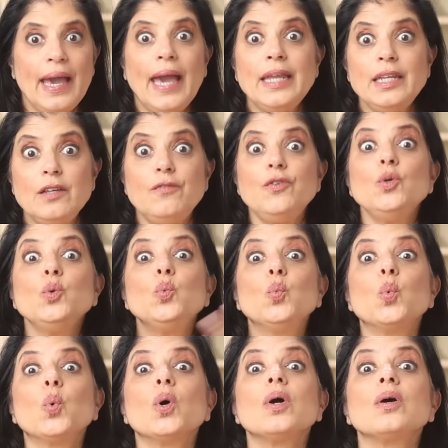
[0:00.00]
And if you
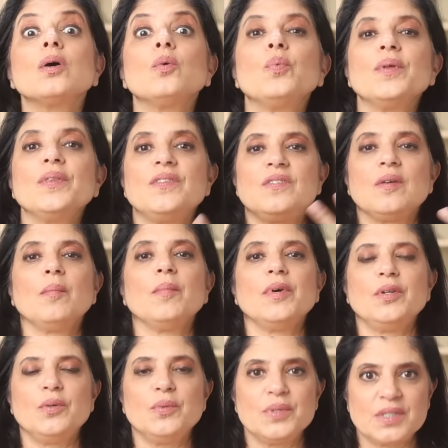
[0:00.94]
work with
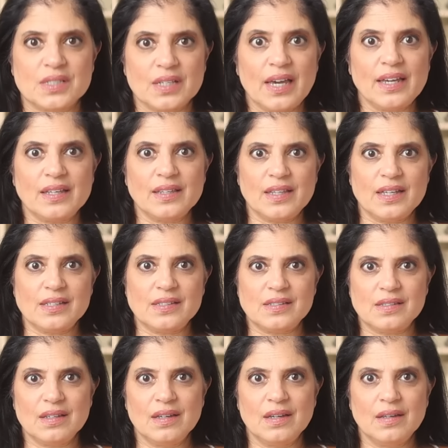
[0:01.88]
someone who is like
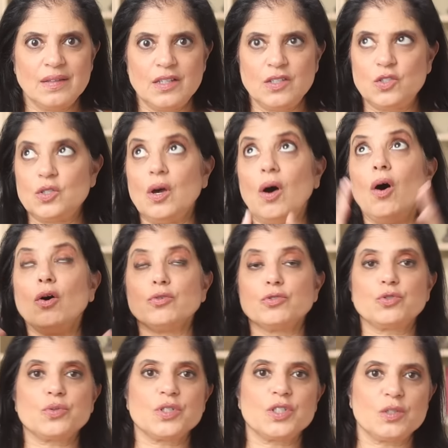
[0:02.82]
this, this
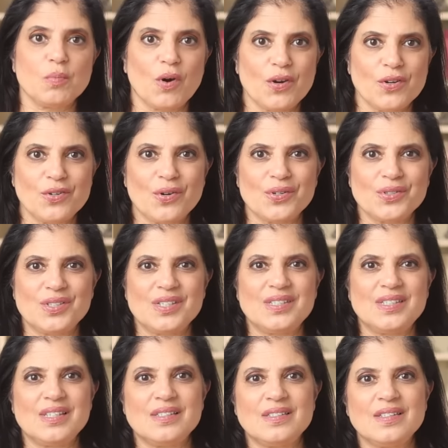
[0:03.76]
ultra smart
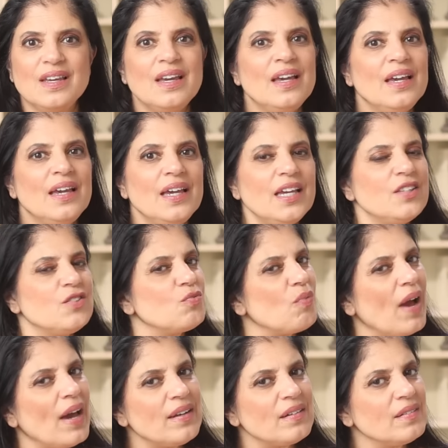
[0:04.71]
narcissist, it's
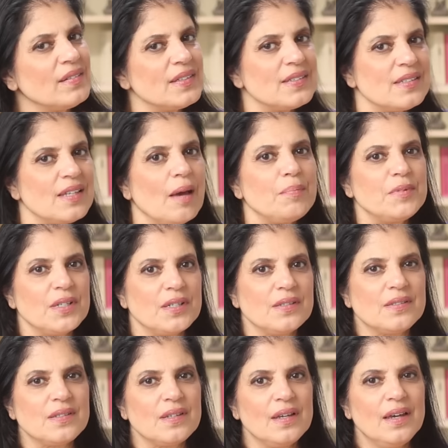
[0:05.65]
radical
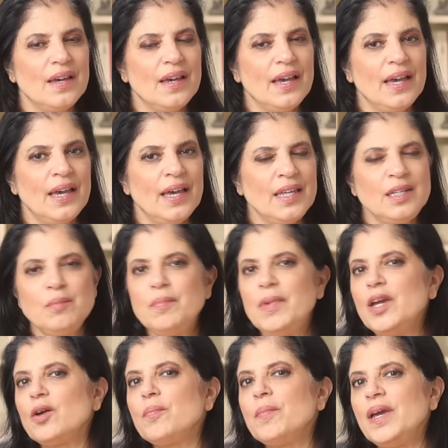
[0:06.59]
acceptance, and it
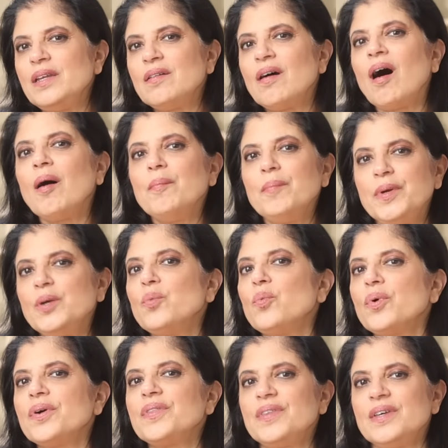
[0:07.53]
may or may not be
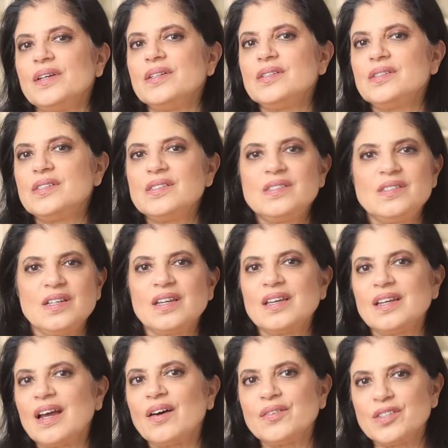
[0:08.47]
worth it to stick
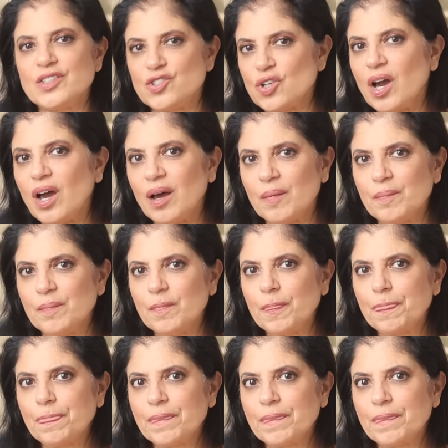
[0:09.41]
it out in the job.